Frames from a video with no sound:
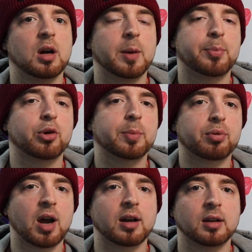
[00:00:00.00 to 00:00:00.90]
a pork
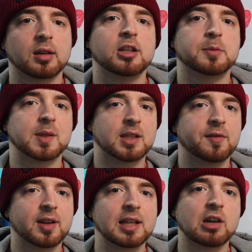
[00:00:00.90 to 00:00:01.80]
product
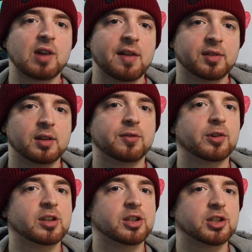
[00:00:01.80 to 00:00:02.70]
specifically crafted for
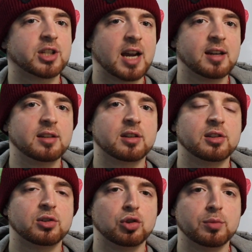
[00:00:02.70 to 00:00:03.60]
its Chinese
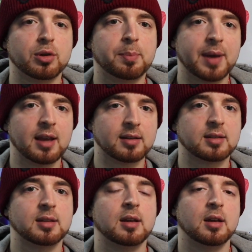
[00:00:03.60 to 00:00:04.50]
consumer base.